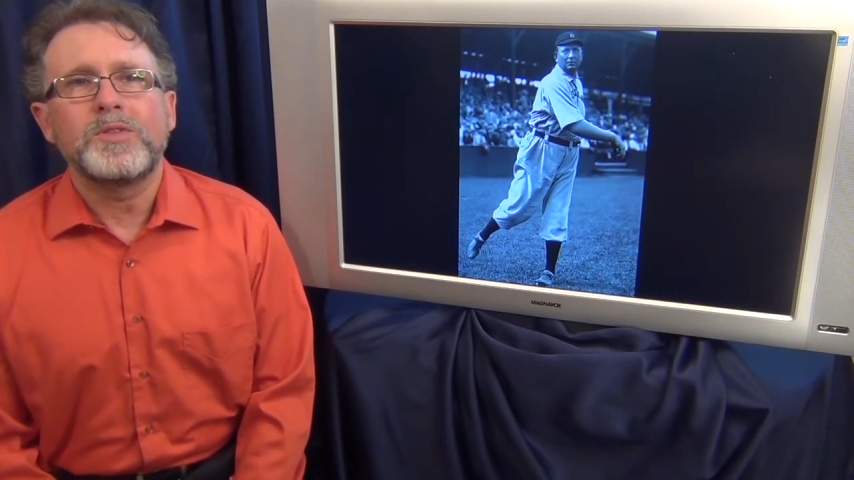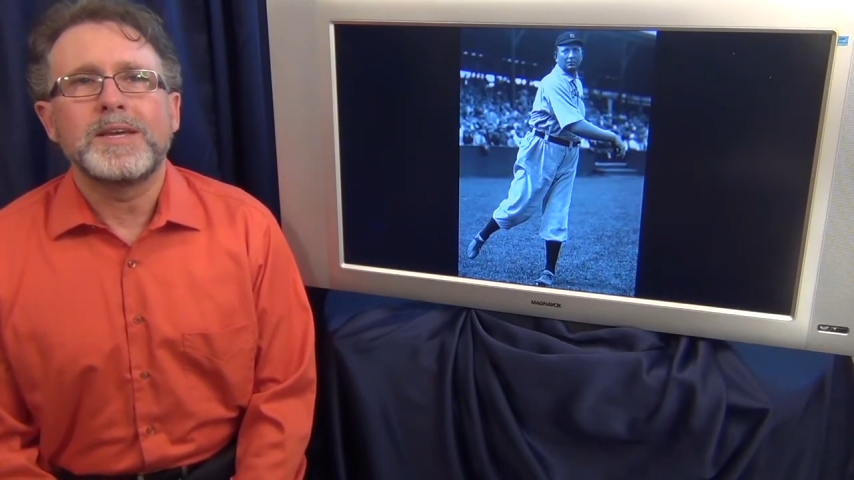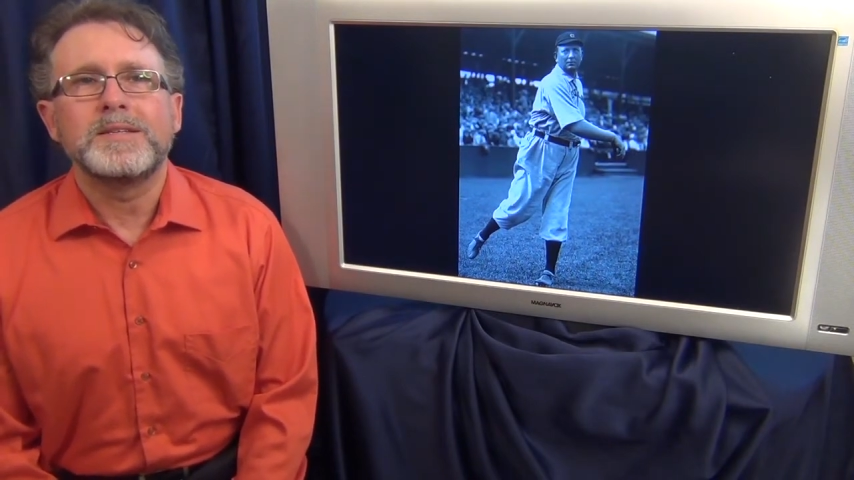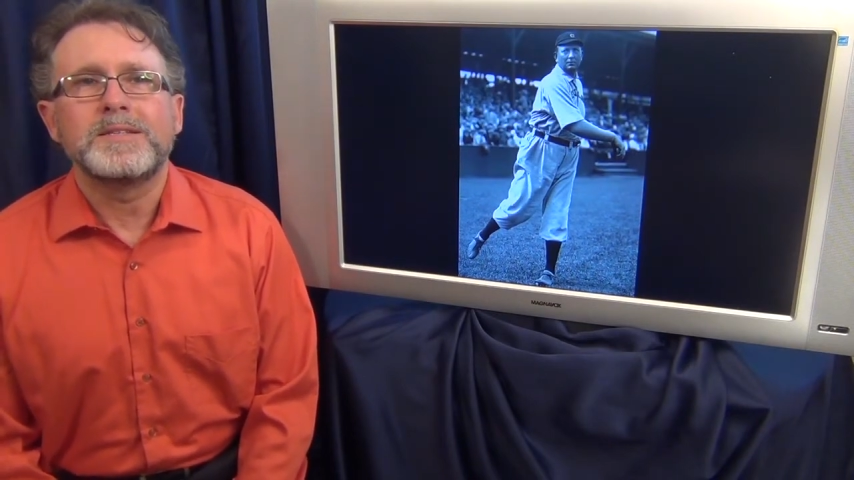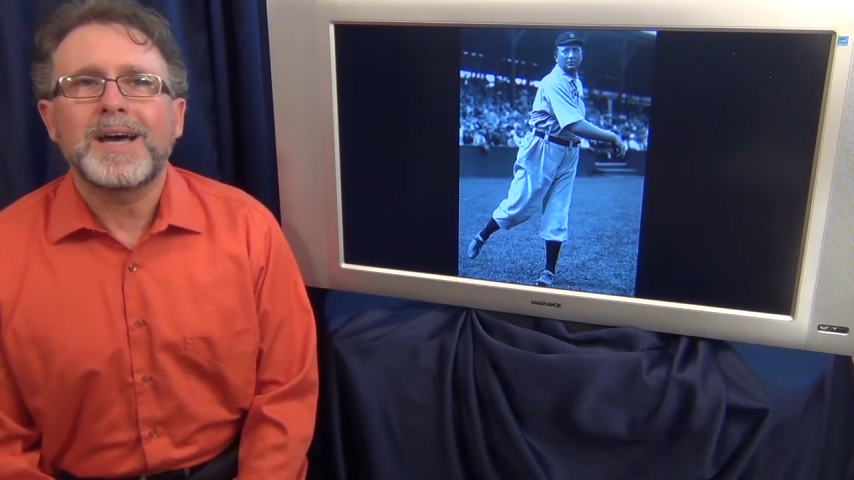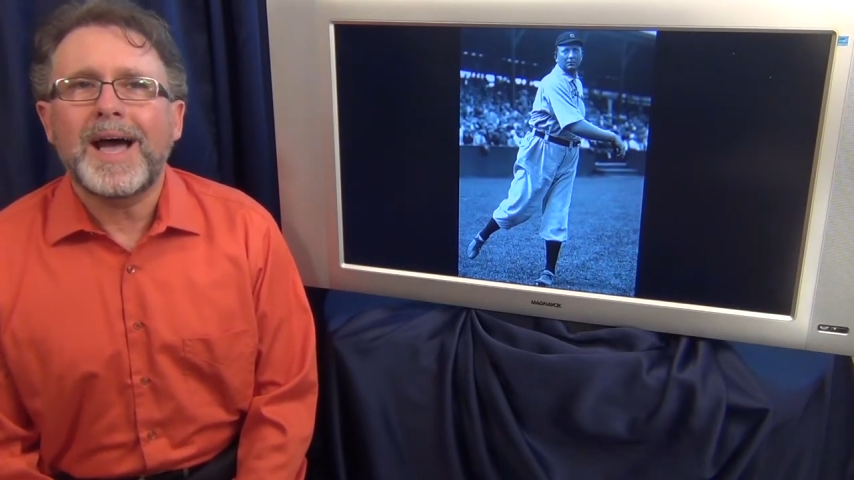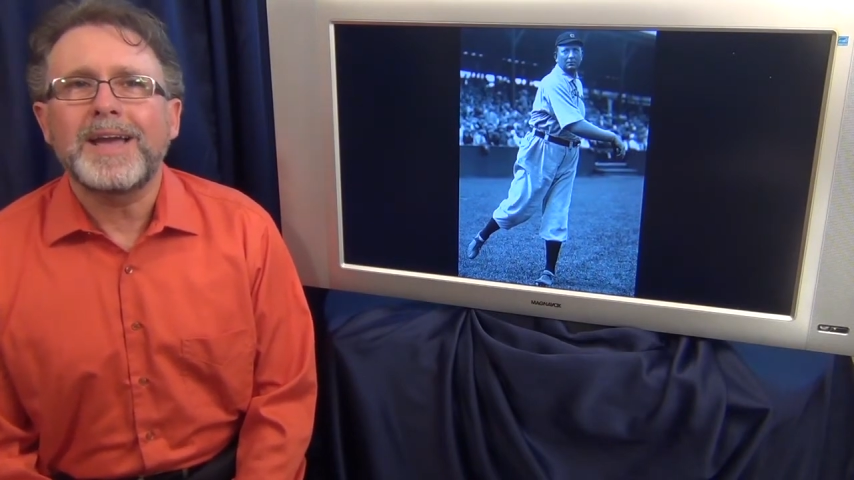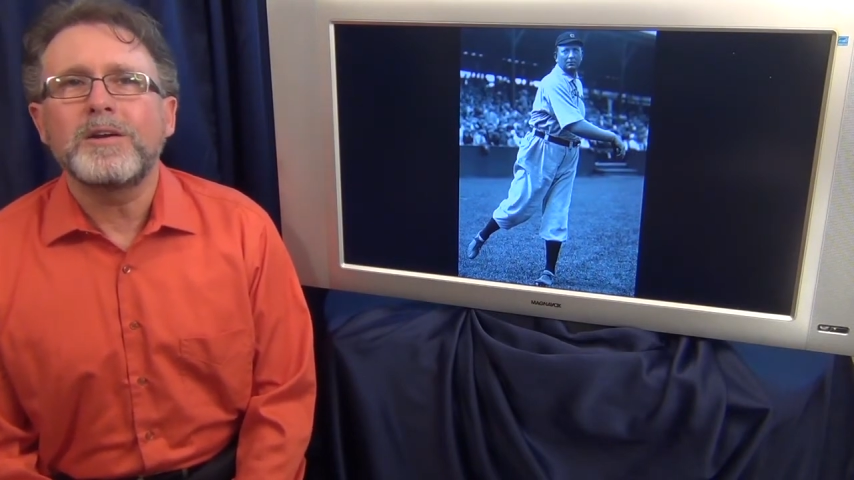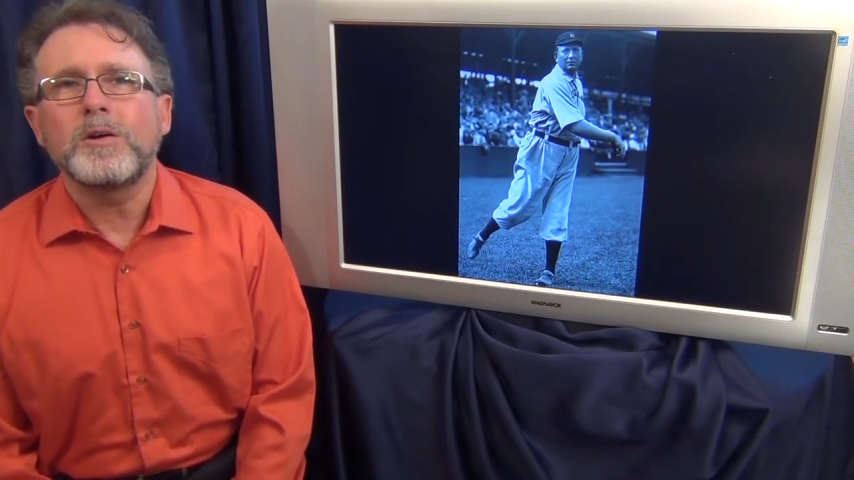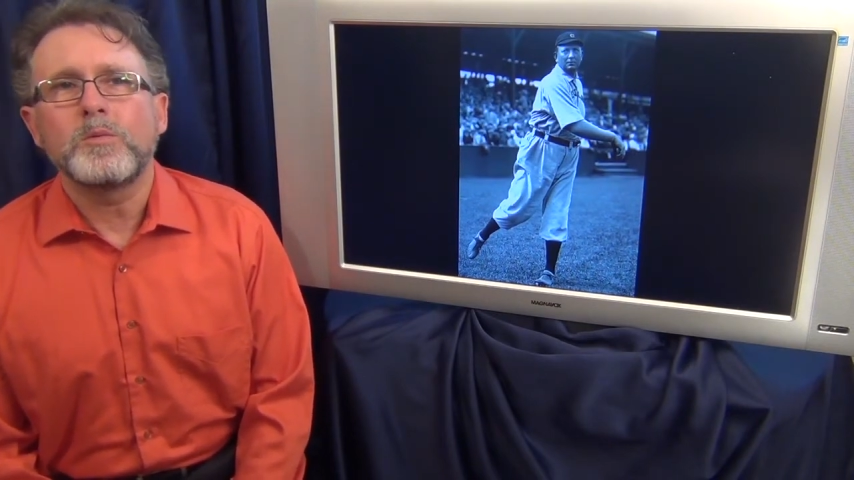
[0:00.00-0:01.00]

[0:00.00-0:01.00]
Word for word: the entire